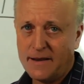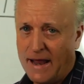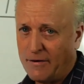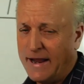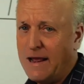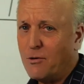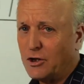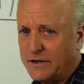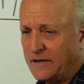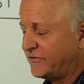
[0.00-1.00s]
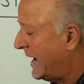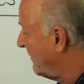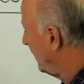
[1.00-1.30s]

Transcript: Now, again, we're going to take the same